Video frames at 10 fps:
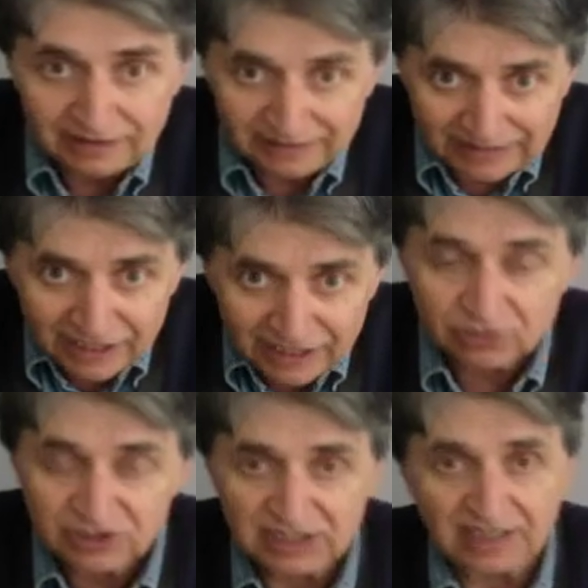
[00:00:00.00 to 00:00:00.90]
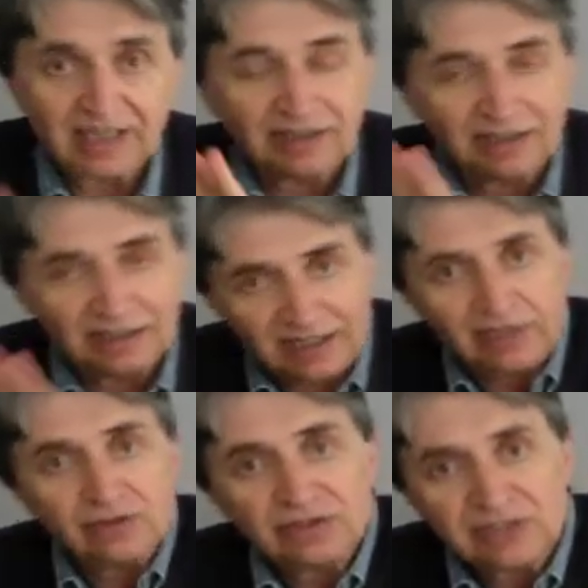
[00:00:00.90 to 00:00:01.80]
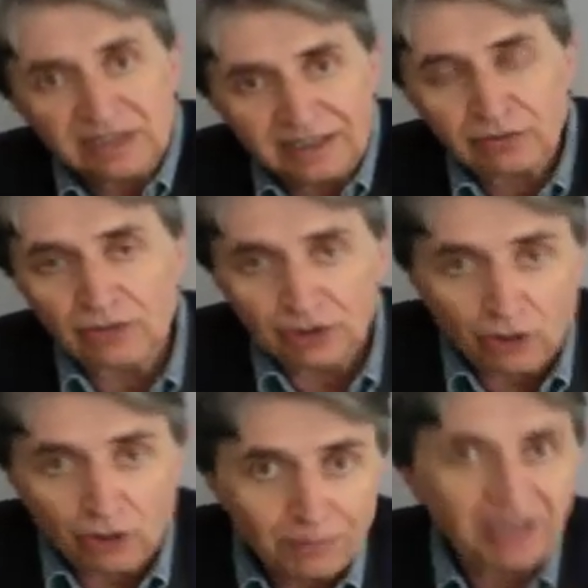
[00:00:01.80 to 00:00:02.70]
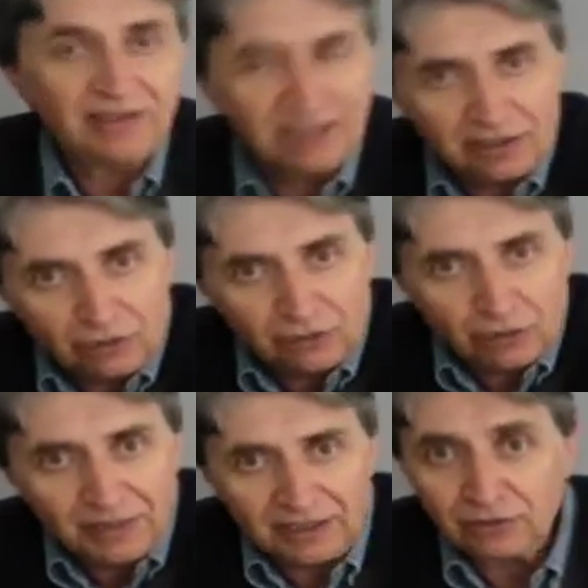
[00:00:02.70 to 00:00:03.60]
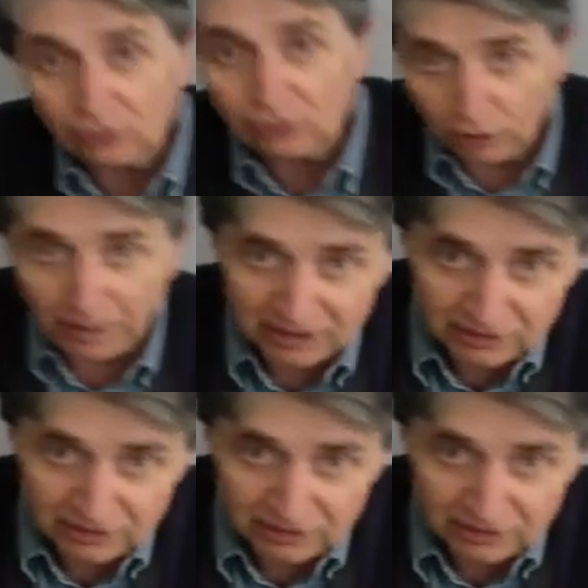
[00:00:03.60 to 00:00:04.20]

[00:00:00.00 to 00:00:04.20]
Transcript: tyrosine, and the tyrosine into L-DOPA, and the L-DOPA into dopamine.